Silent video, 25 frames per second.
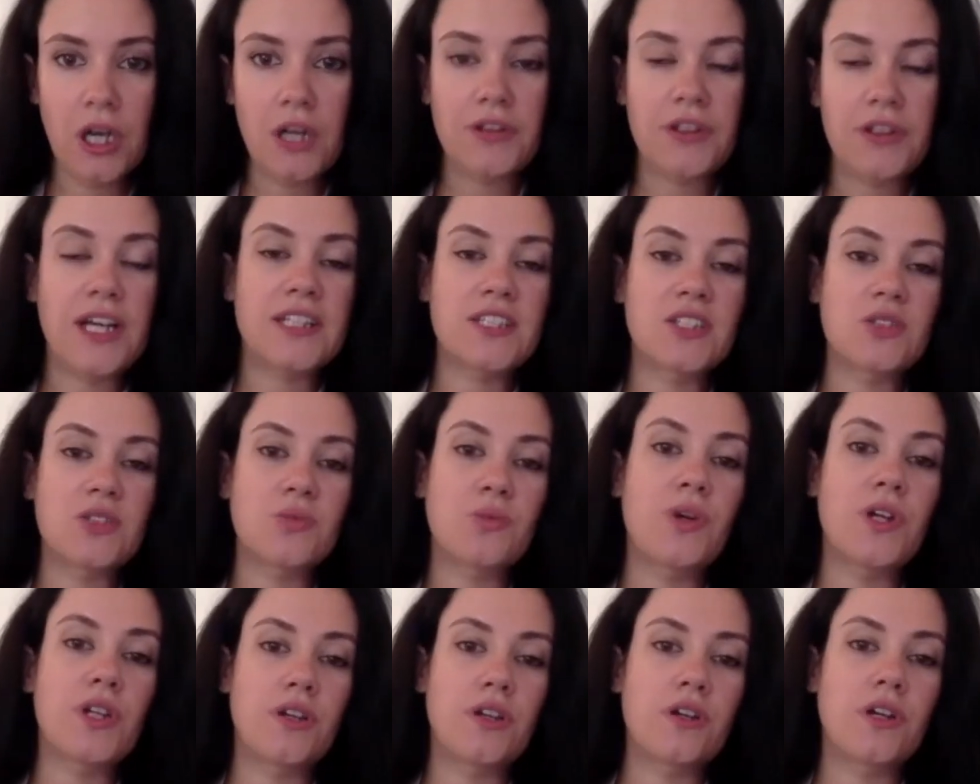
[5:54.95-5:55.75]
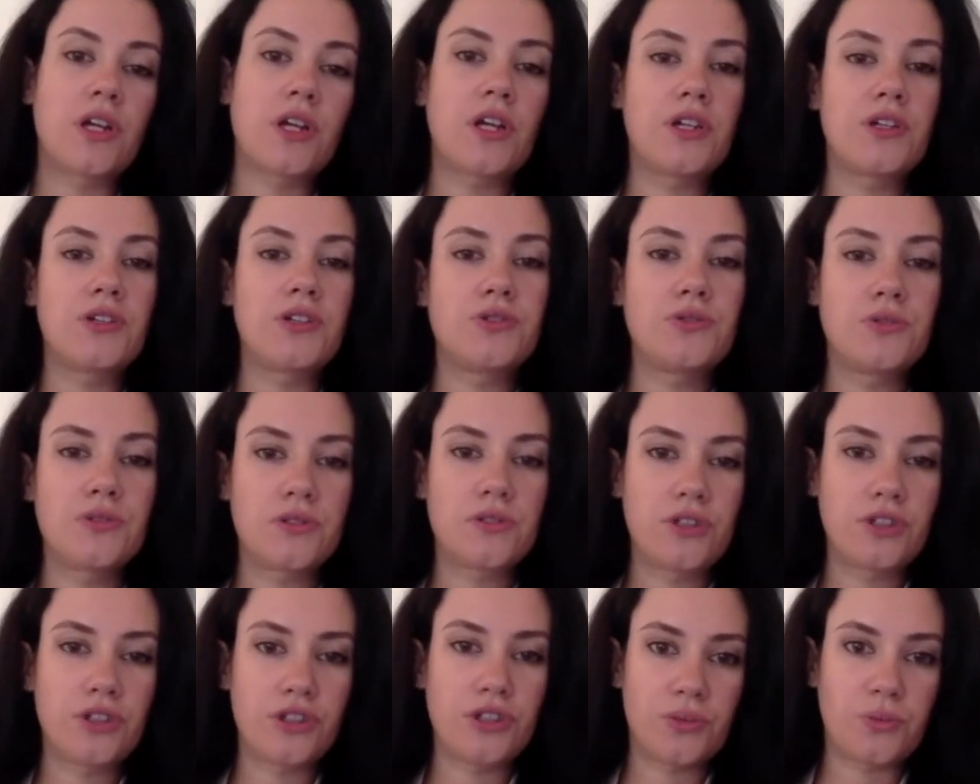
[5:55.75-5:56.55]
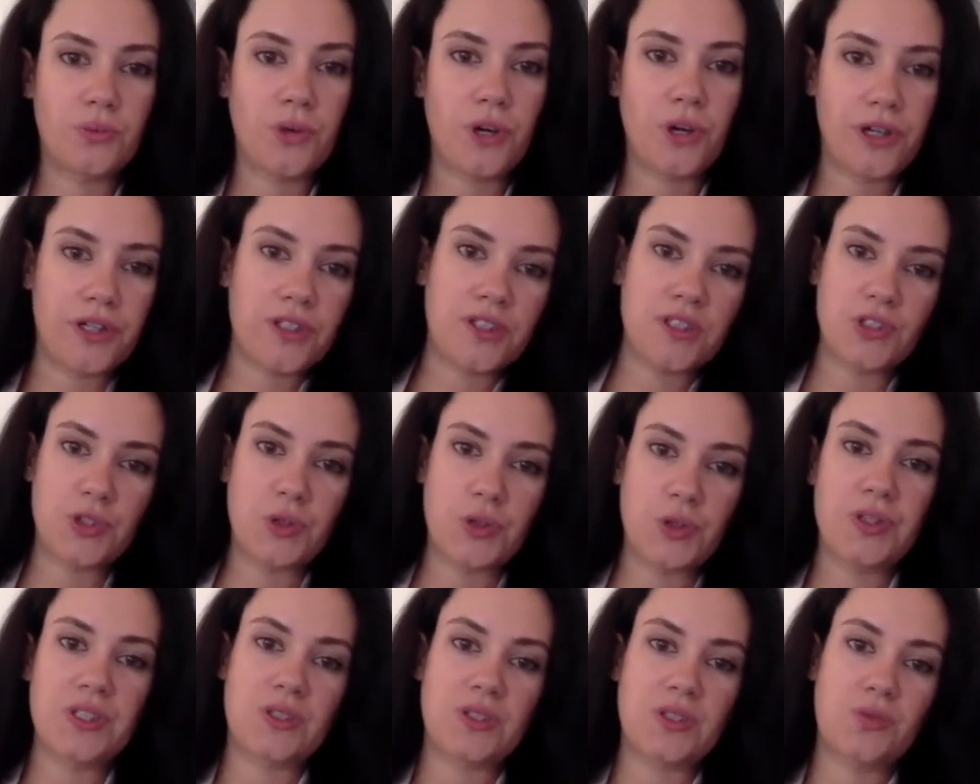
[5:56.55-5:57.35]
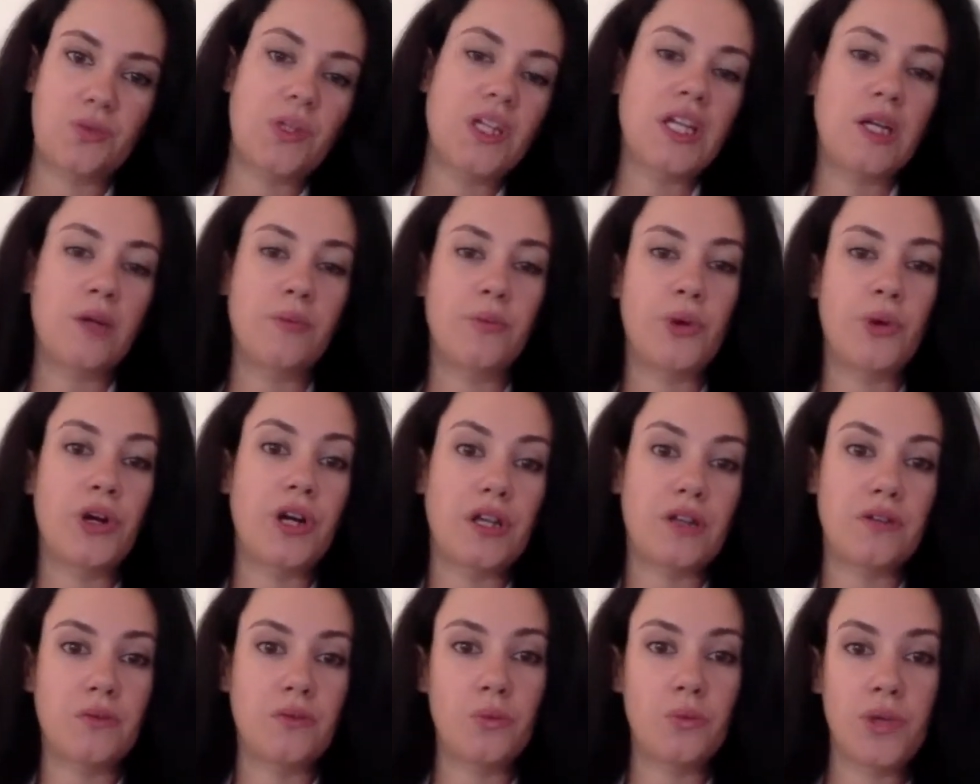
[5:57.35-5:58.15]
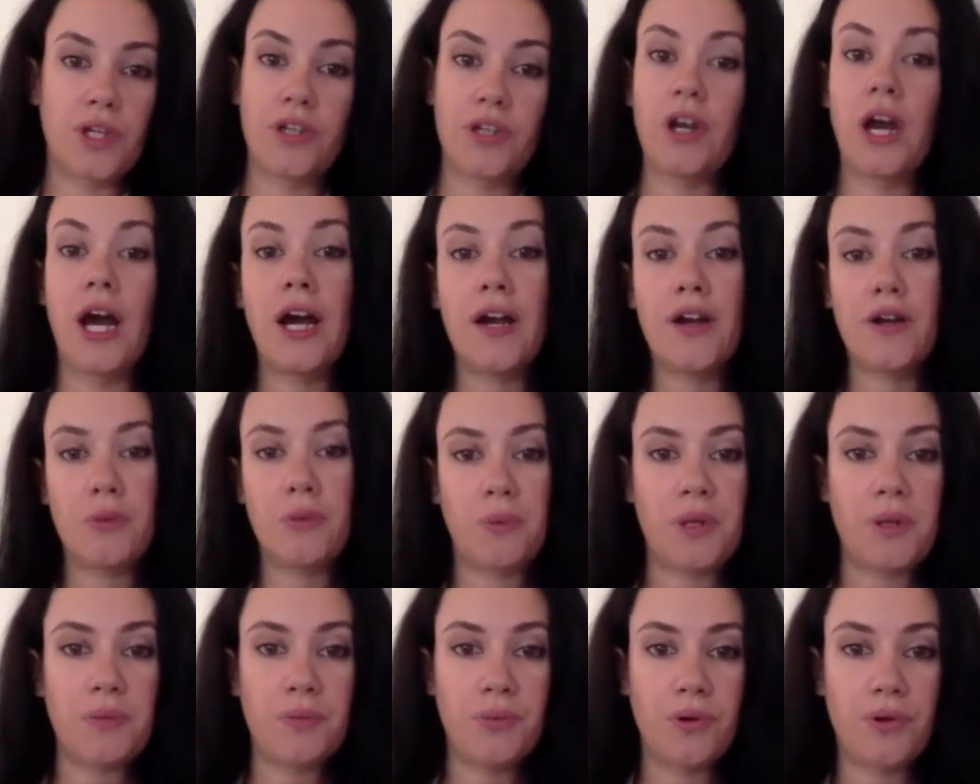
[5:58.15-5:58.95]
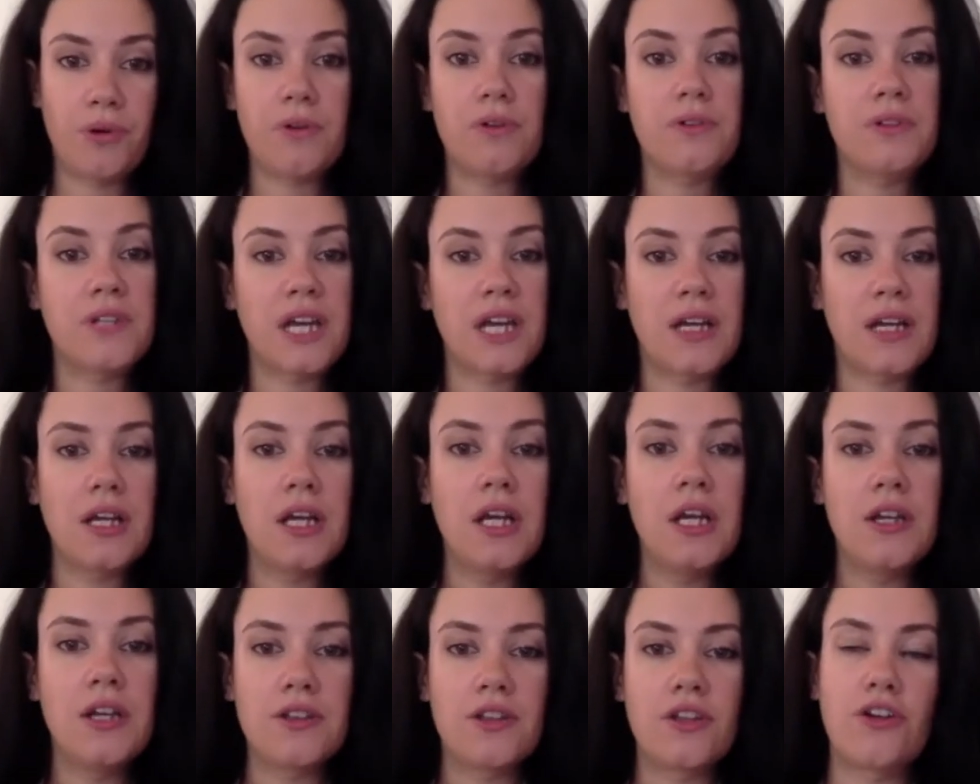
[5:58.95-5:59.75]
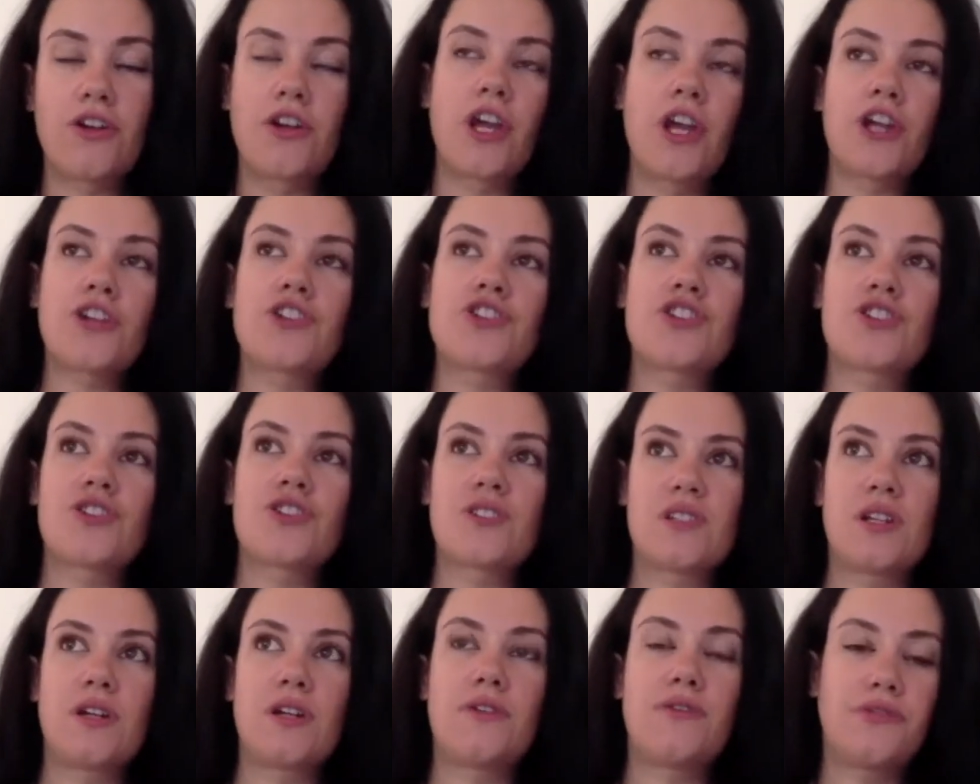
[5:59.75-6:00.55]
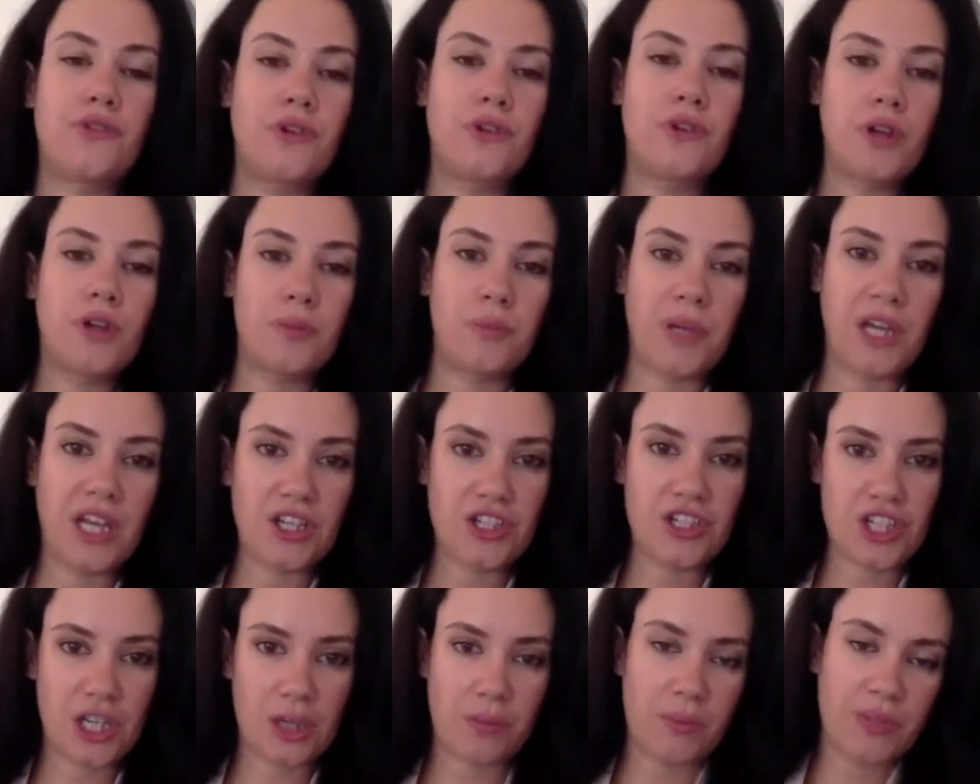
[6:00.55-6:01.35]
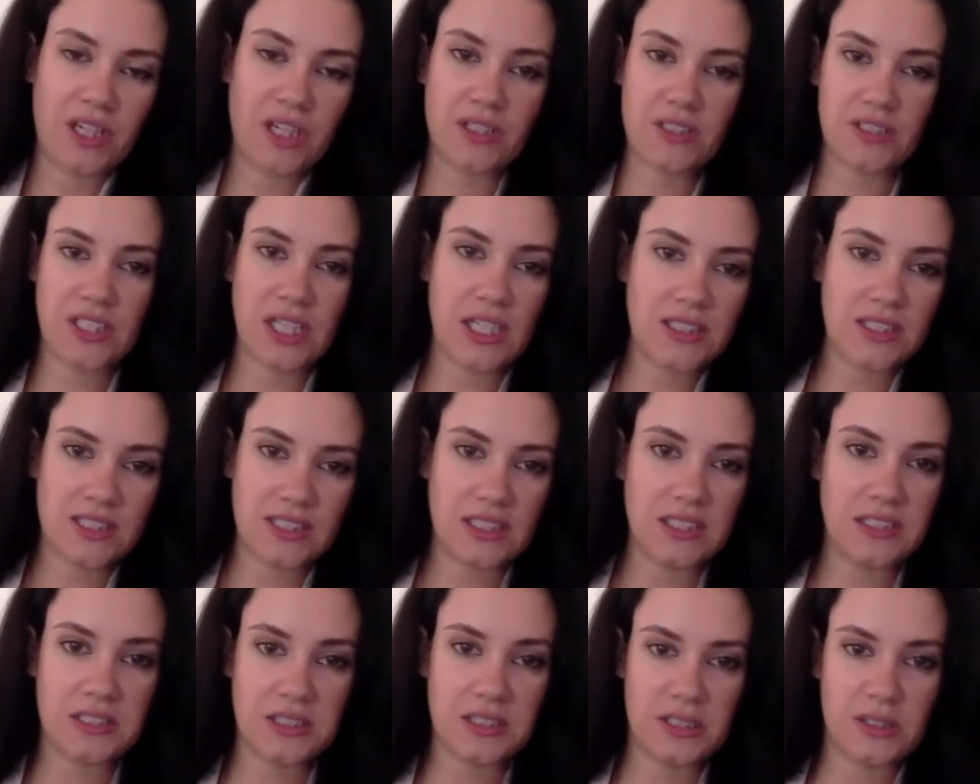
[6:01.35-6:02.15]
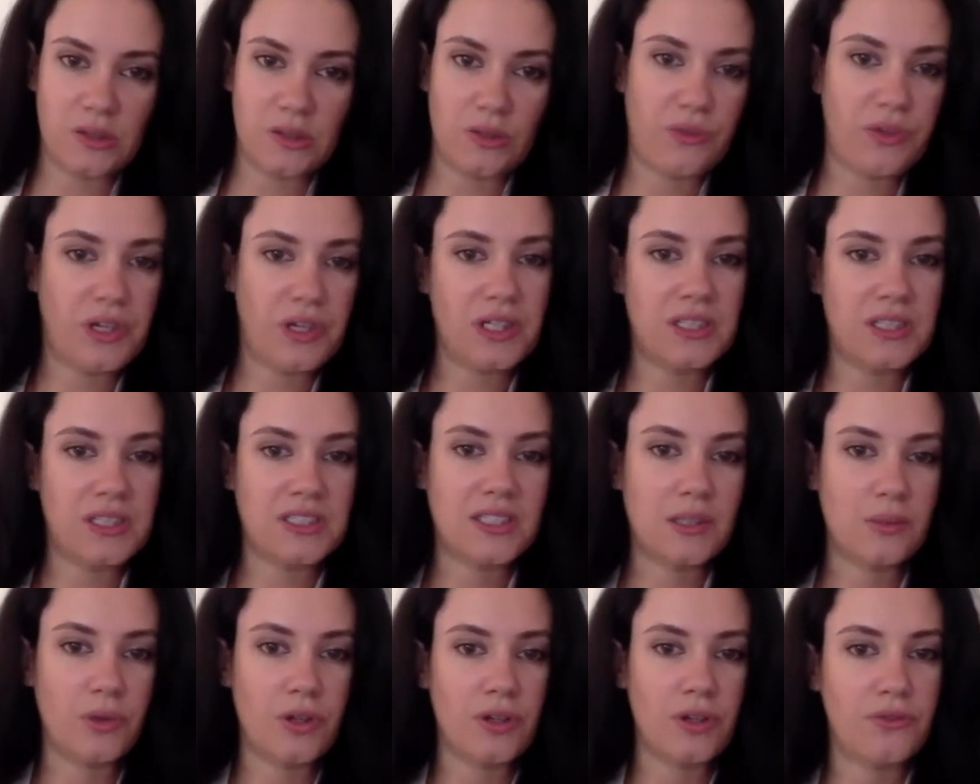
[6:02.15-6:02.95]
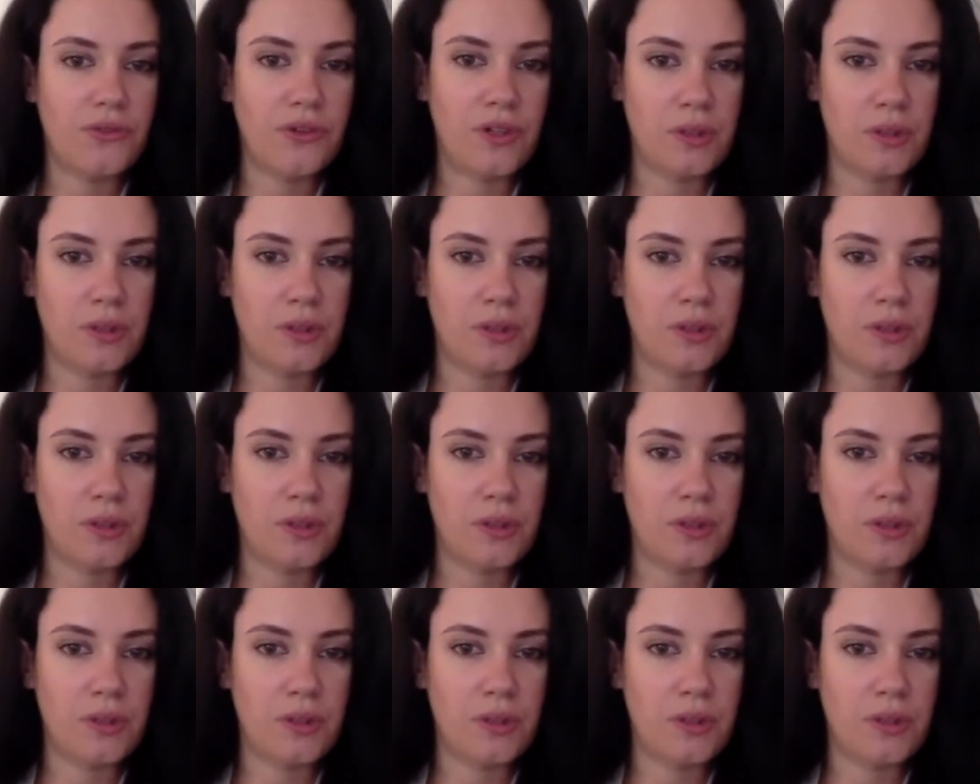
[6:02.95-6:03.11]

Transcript: That's when they're going to do good work. So it's really important when you hire people that they're not just there for the paycheck, because that's easy to find someone for the